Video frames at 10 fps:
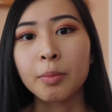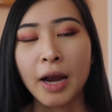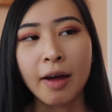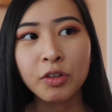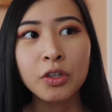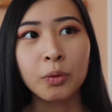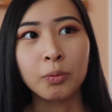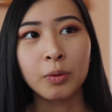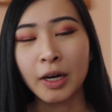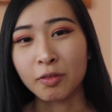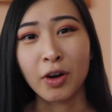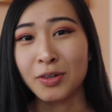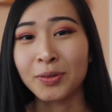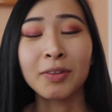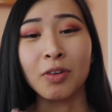But after you kind of
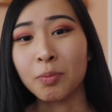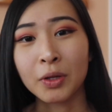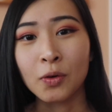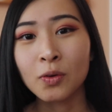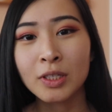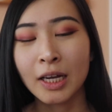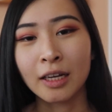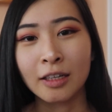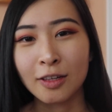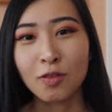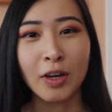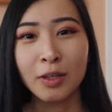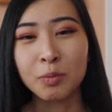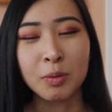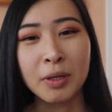graduate from those and you
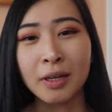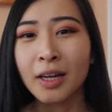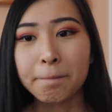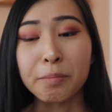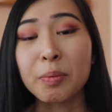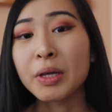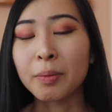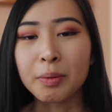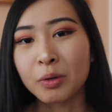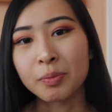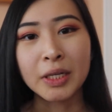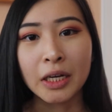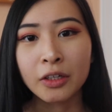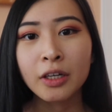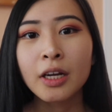find them to be maybe a bit more
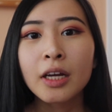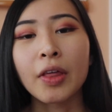beginner,